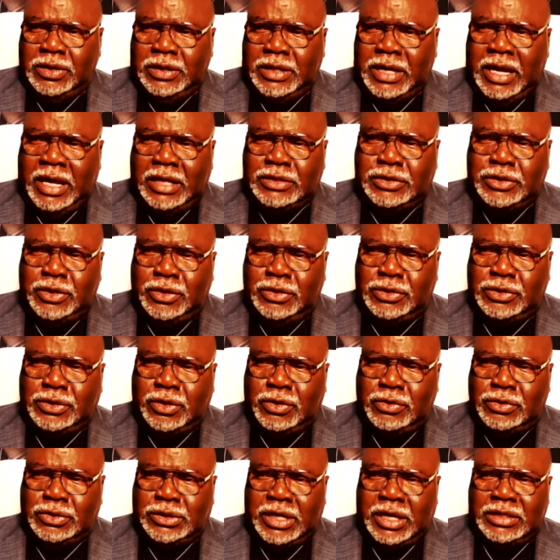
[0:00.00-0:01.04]
National
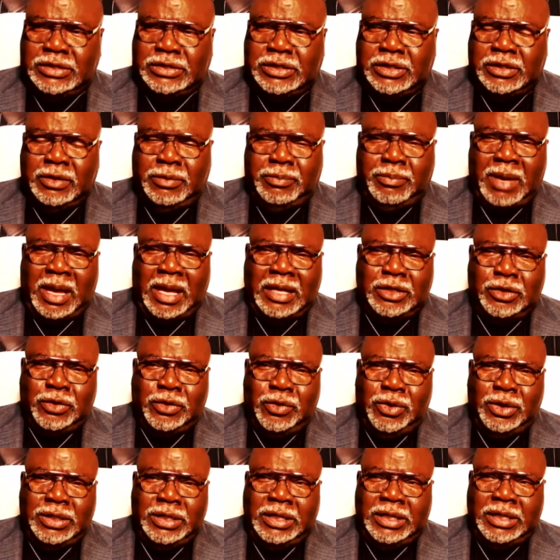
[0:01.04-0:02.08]
Association of
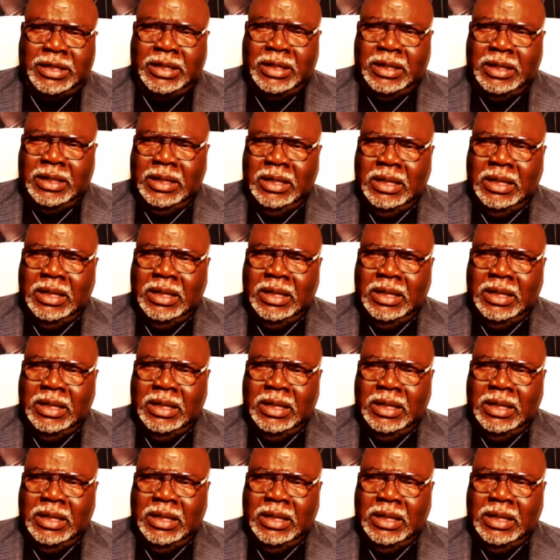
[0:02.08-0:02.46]
Minority